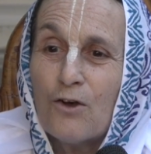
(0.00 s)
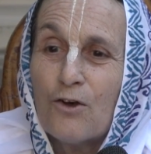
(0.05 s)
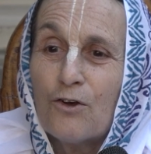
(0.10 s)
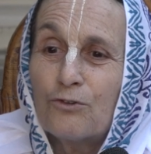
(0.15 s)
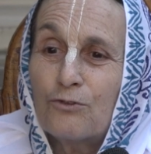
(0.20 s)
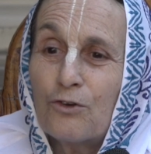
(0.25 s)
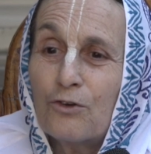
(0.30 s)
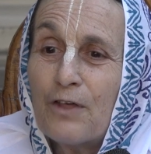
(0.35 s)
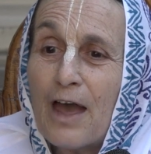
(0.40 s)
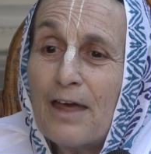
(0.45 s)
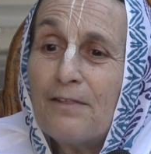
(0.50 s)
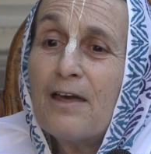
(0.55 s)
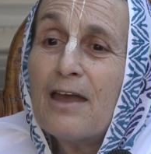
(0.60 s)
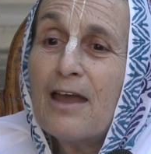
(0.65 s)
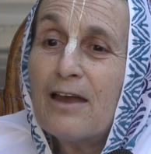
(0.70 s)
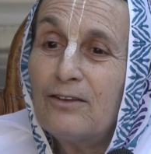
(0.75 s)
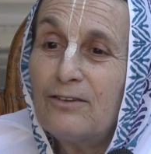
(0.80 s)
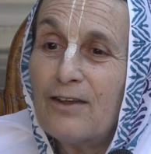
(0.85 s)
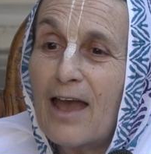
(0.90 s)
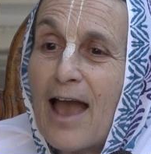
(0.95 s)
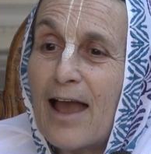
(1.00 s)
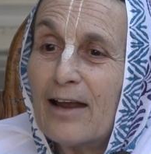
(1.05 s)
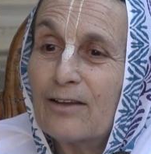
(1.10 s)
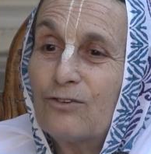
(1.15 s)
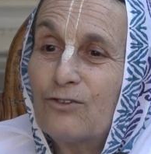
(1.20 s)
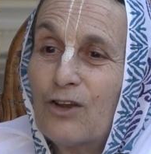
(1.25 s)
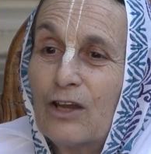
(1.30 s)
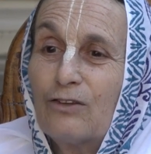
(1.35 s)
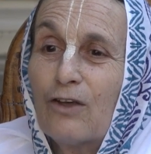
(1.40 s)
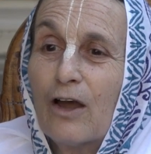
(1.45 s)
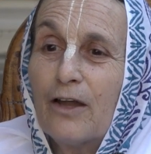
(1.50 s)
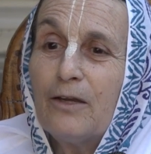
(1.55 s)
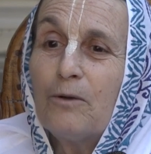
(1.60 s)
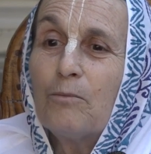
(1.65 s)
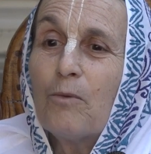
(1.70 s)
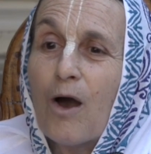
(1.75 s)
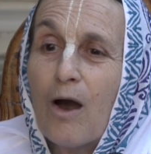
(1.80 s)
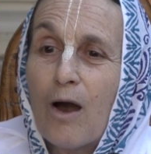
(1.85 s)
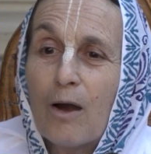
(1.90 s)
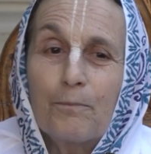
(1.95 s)
So then they attacked Chaitanya
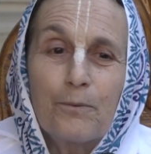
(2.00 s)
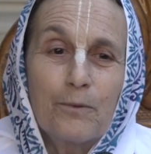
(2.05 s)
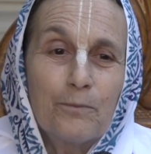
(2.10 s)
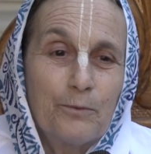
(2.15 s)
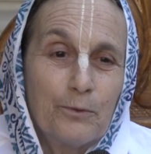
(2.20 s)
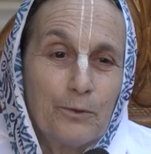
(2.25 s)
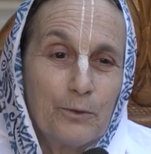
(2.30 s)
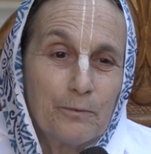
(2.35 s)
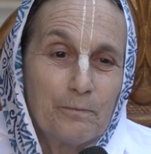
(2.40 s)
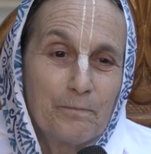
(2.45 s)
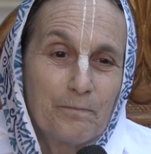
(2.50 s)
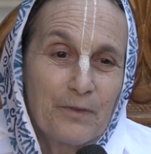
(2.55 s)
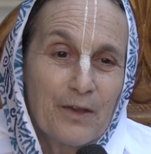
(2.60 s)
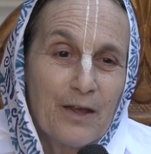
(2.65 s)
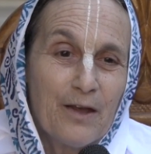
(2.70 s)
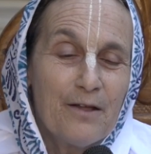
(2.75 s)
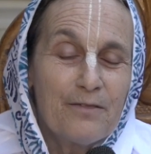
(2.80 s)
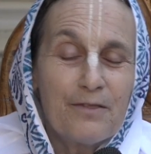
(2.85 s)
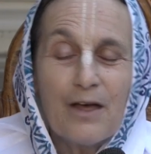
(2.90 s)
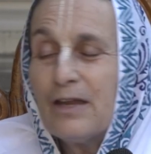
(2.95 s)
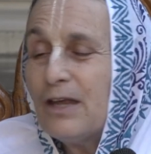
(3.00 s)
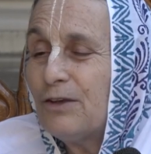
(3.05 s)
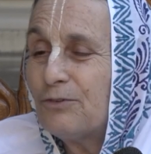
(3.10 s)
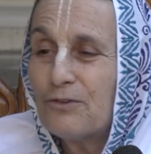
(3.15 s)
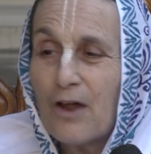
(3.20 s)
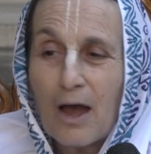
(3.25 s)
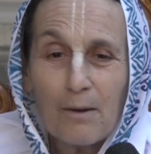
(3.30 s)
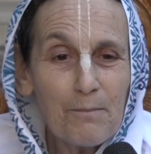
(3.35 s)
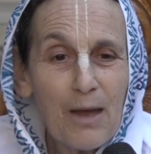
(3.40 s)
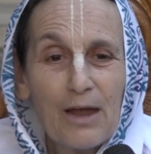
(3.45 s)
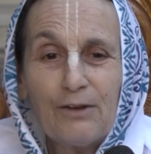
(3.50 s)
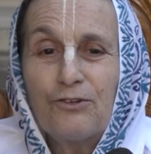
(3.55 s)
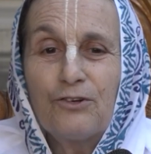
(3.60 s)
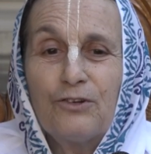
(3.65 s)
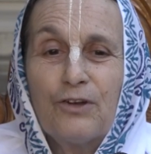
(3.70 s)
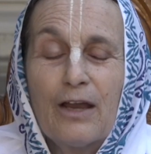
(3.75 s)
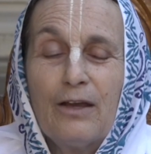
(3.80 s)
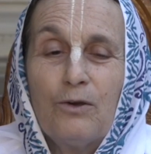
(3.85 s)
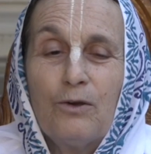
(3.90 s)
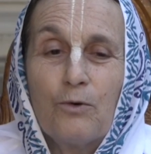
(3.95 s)
Mahaprabhu, that he's not
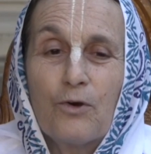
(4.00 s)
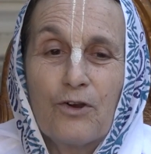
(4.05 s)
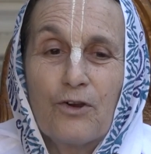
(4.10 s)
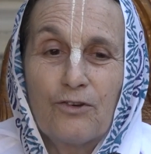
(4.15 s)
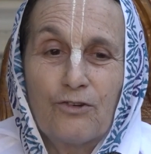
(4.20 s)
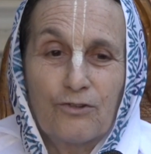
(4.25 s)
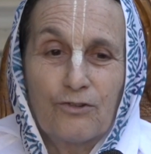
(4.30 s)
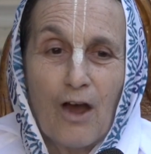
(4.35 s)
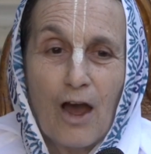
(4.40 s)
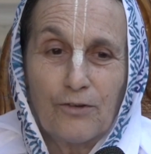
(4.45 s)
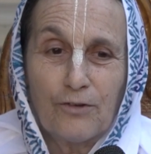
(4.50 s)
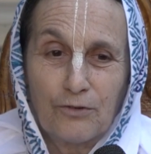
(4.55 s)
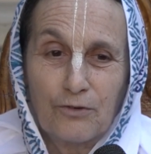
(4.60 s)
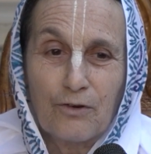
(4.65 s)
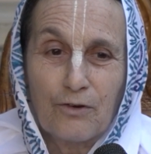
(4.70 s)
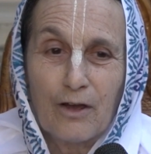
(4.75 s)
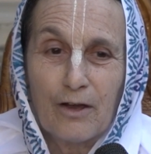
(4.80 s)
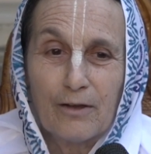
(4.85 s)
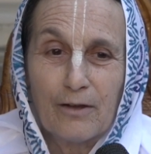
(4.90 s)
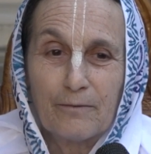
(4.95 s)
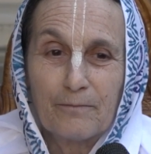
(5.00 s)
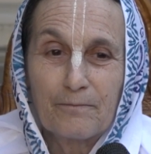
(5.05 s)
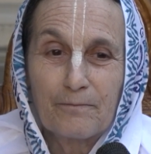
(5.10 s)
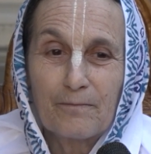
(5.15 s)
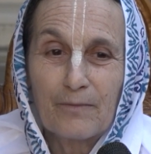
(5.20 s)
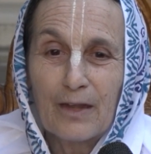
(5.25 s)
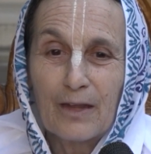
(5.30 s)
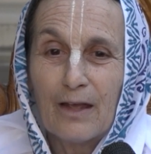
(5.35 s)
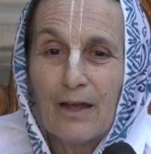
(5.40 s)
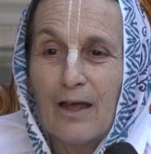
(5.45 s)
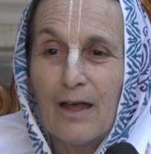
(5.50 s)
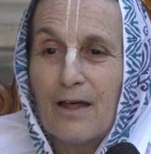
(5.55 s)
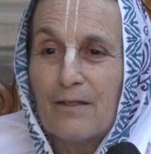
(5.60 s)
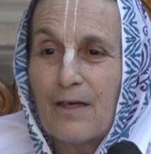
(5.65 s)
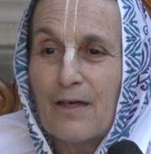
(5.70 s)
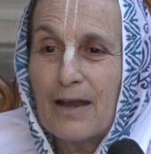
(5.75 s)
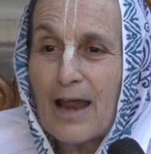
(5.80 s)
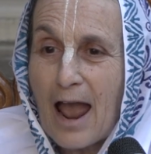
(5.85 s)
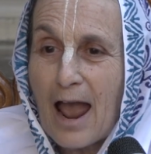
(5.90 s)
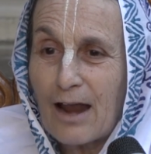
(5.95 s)
mentioned anywhere in Shastra,
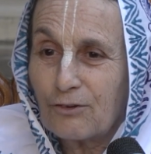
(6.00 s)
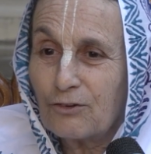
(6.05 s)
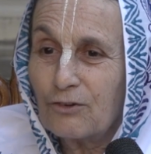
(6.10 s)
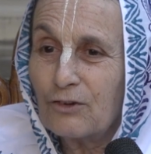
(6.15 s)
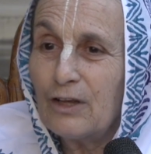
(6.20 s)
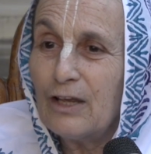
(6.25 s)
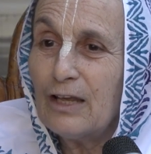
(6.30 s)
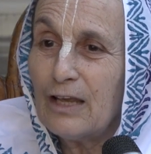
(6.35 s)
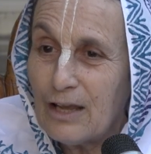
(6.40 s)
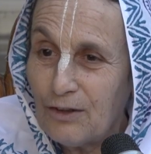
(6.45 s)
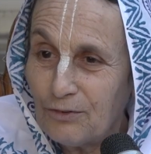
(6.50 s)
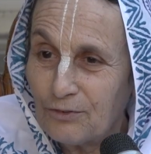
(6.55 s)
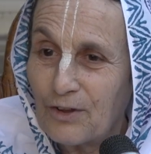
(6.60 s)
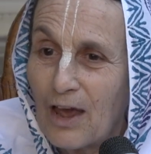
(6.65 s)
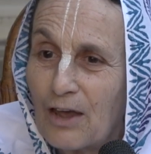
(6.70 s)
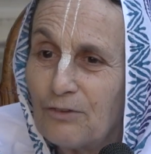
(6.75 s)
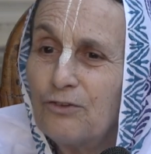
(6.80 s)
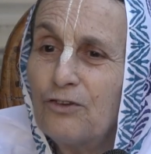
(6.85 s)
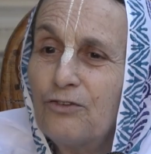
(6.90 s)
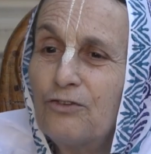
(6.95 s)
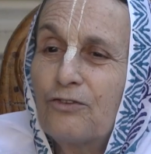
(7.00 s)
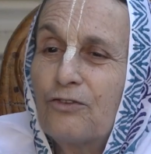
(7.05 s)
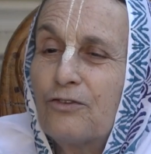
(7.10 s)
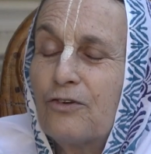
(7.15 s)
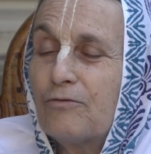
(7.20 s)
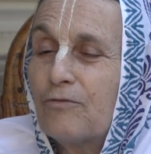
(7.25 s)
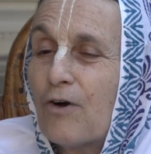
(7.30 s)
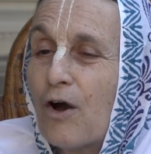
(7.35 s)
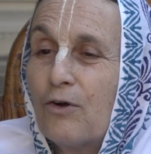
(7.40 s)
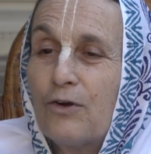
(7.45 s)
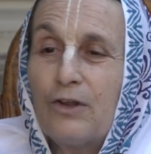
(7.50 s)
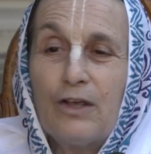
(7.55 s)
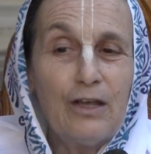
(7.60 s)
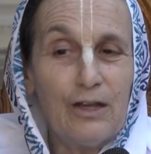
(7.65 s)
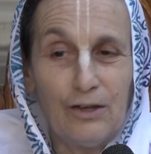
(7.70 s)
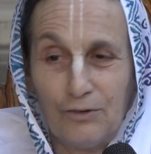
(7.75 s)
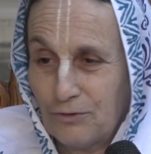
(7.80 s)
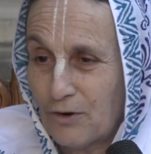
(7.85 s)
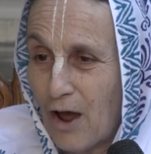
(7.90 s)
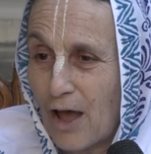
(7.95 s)
that actually he says he's his devotee,
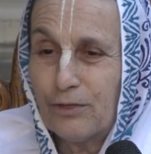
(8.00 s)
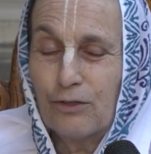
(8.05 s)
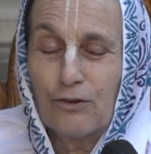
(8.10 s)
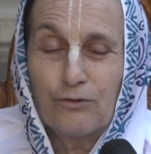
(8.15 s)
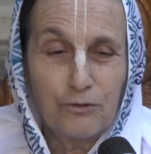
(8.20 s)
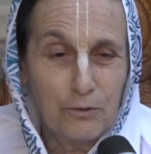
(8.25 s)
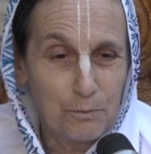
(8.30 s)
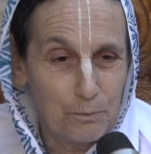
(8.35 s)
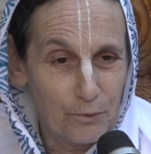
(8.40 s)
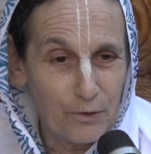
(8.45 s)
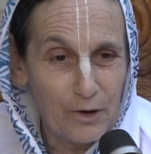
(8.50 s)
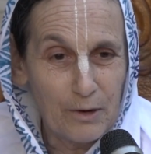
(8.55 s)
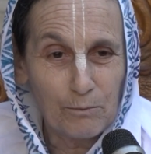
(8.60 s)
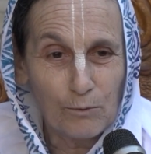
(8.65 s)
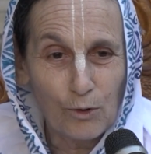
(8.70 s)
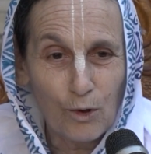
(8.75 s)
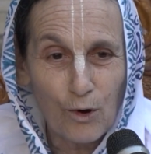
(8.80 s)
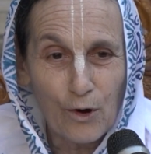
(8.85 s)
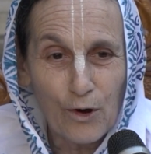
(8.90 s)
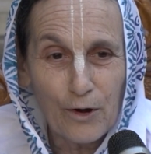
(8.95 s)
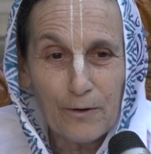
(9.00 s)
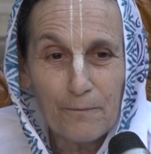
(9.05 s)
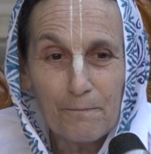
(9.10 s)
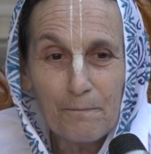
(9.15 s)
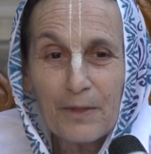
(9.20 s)
he's not the Supreme Lord.